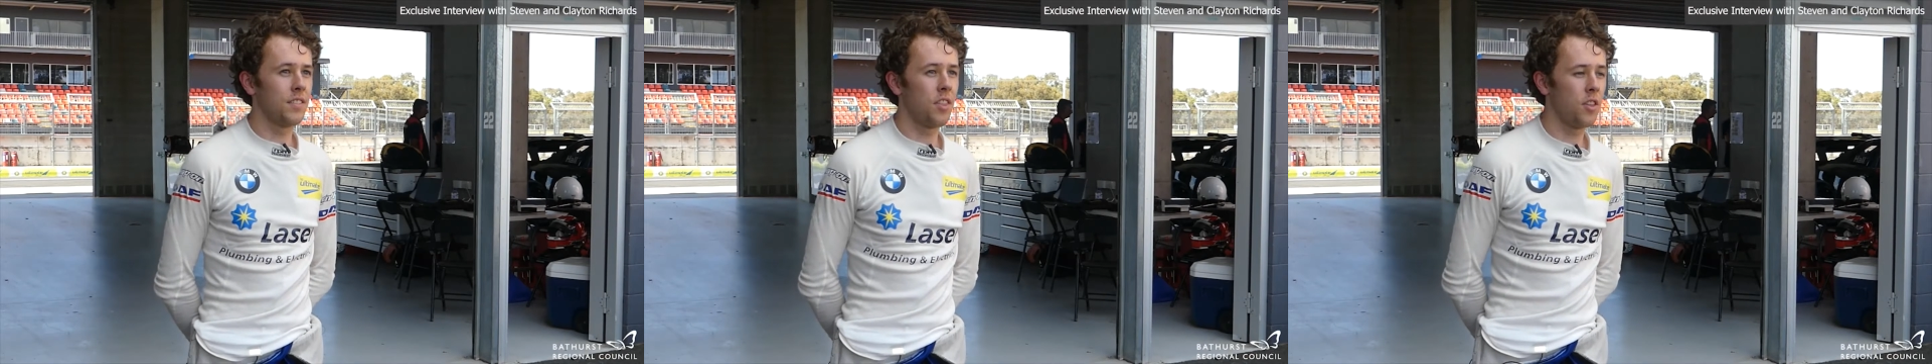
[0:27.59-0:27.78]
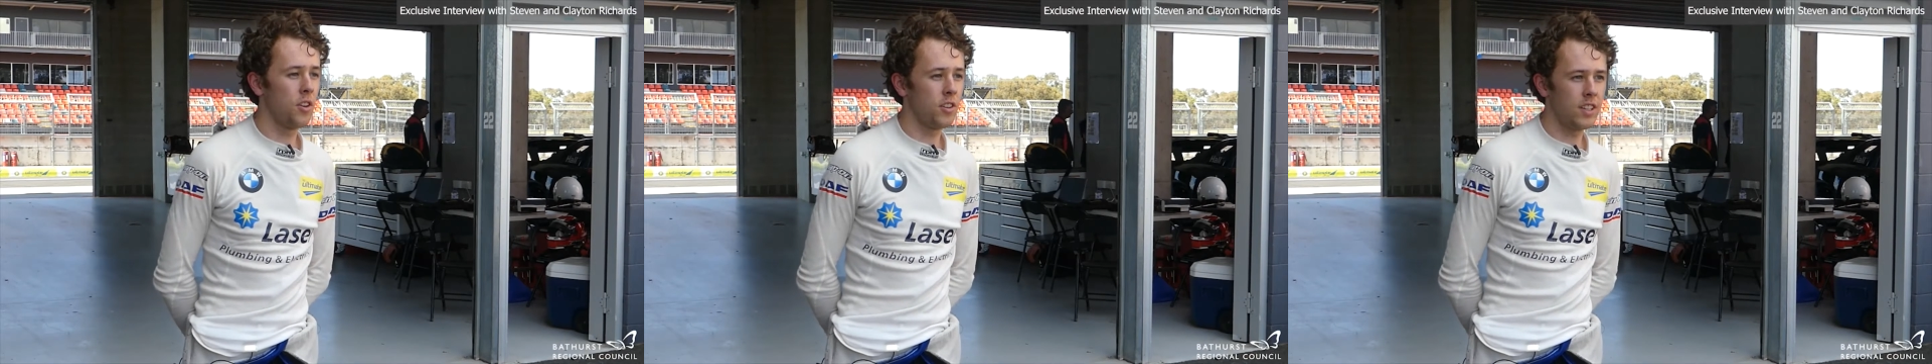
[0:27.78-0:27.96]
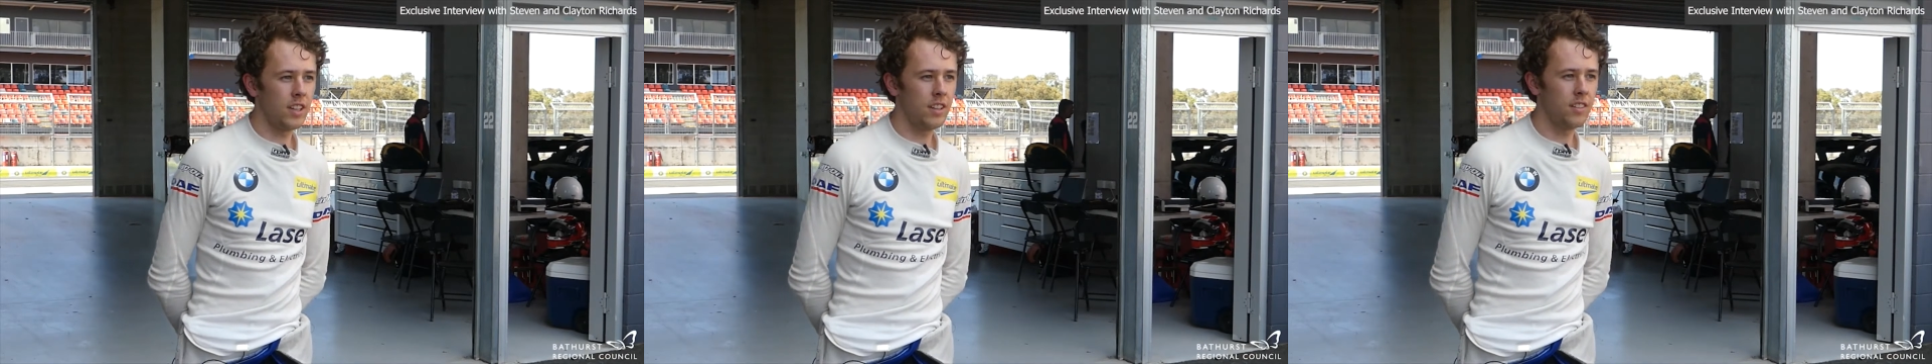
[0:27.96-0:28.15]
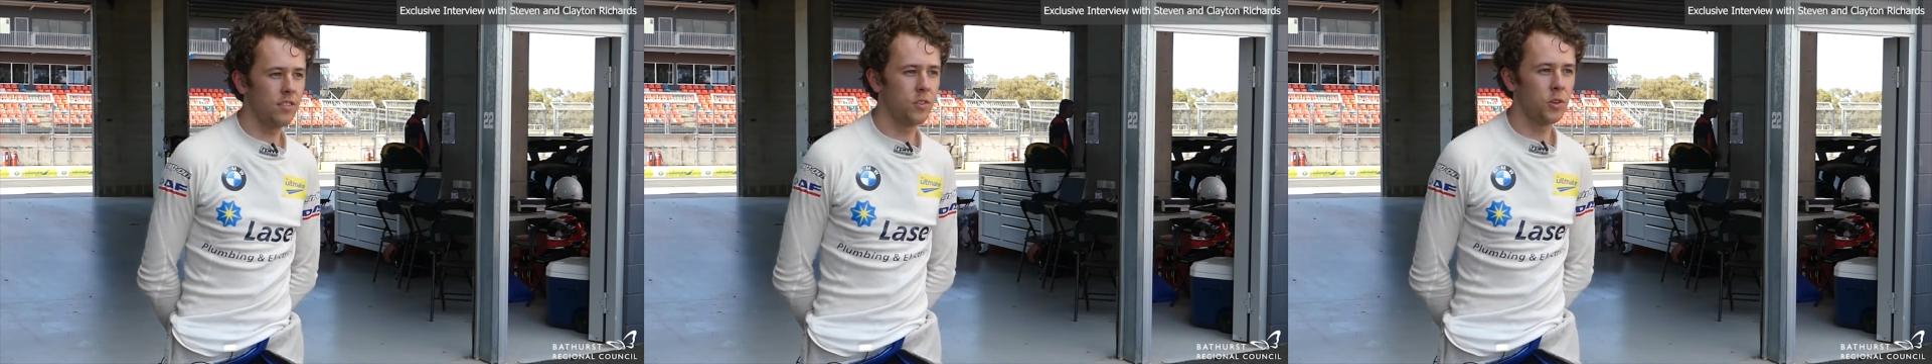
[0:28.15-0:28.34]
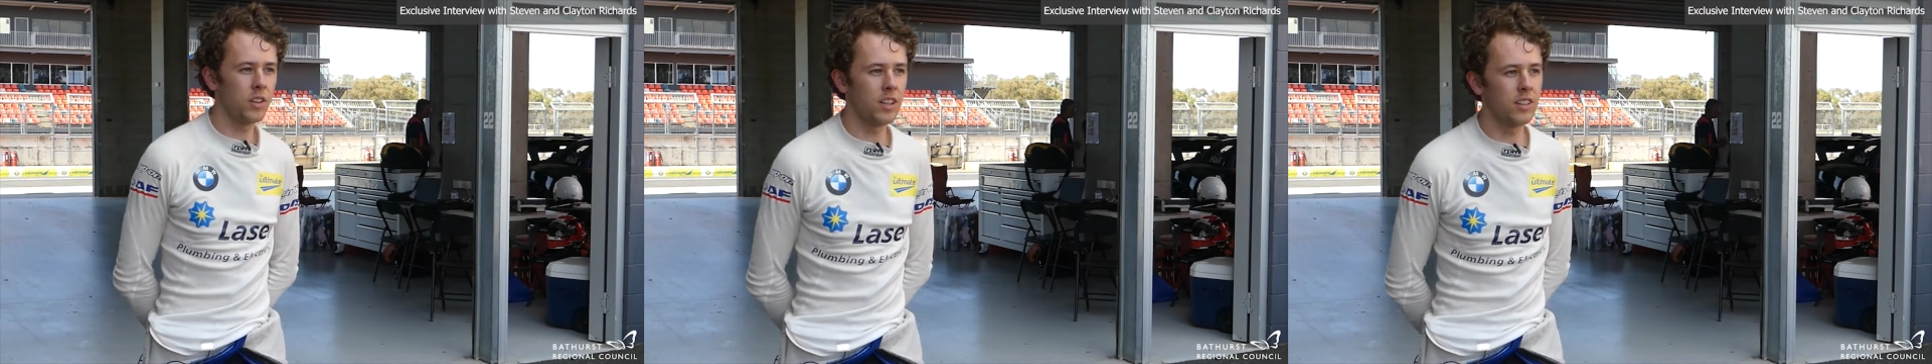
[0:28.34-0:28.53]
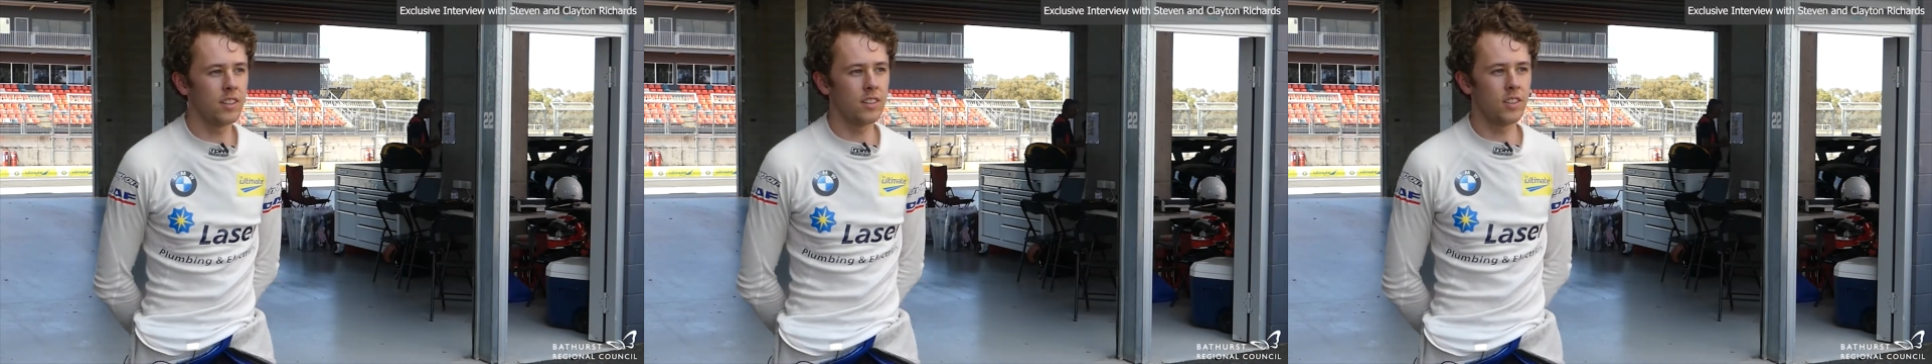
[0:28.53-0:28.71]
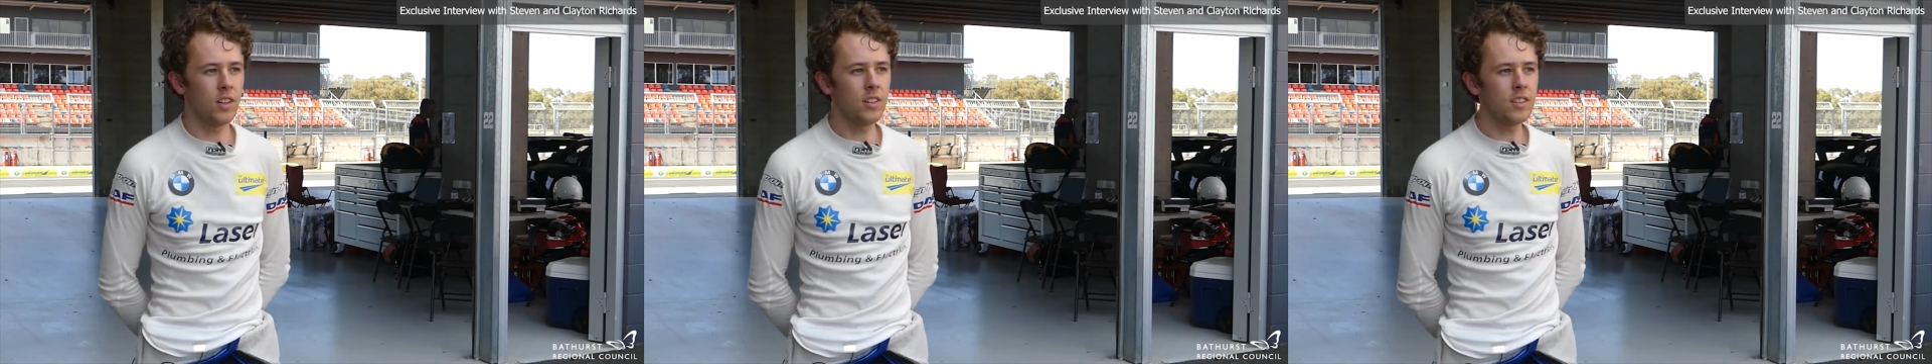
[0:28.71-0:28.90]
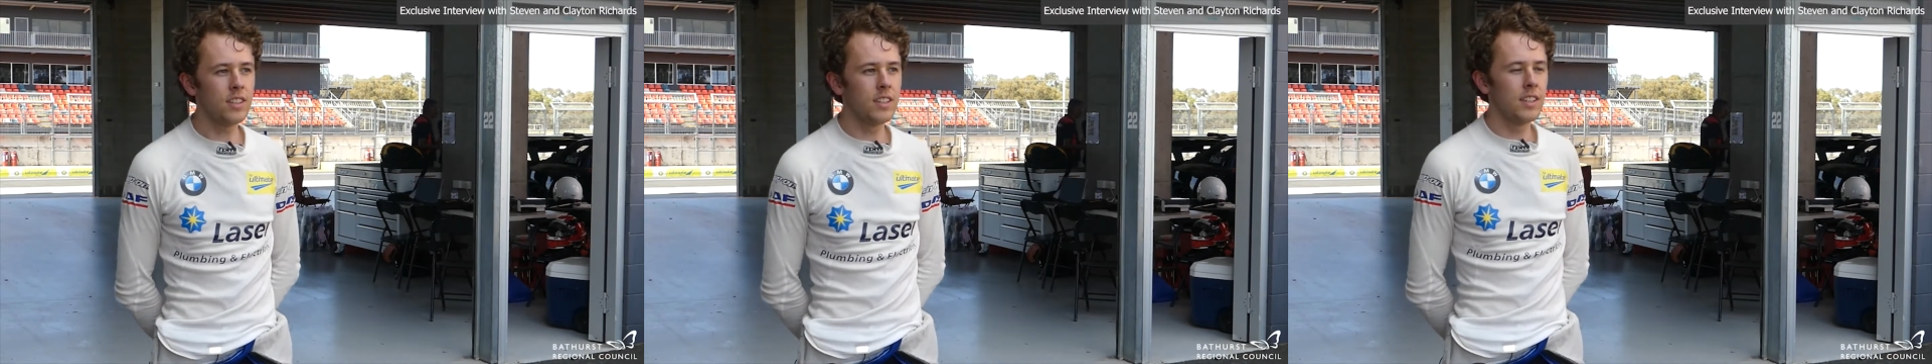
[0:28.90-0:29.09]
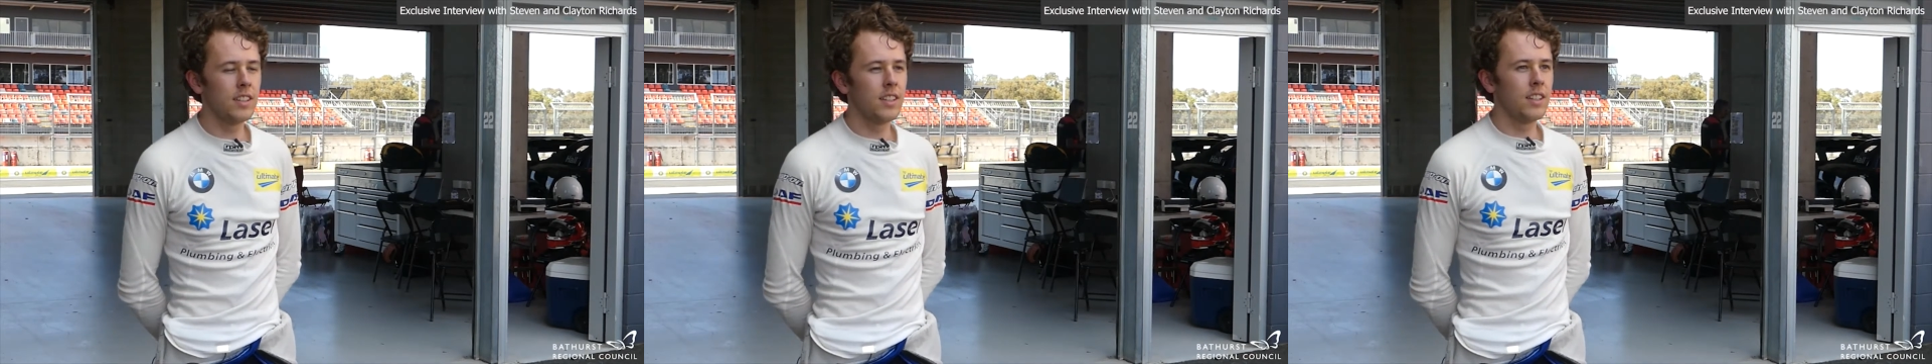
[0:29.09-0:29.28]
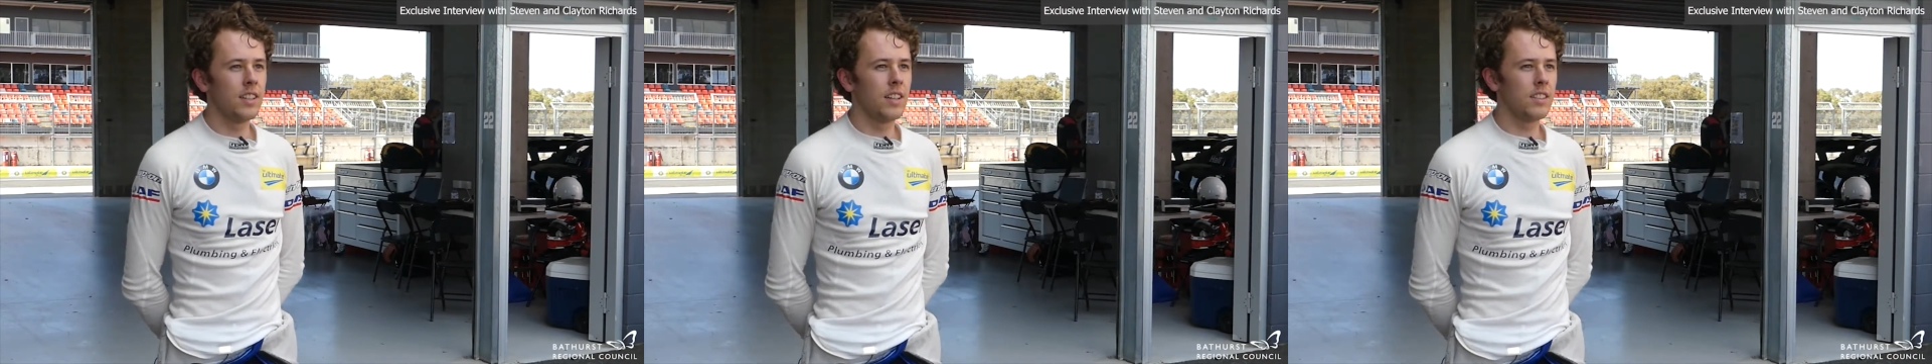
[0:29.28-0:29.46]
13, 14 years old. I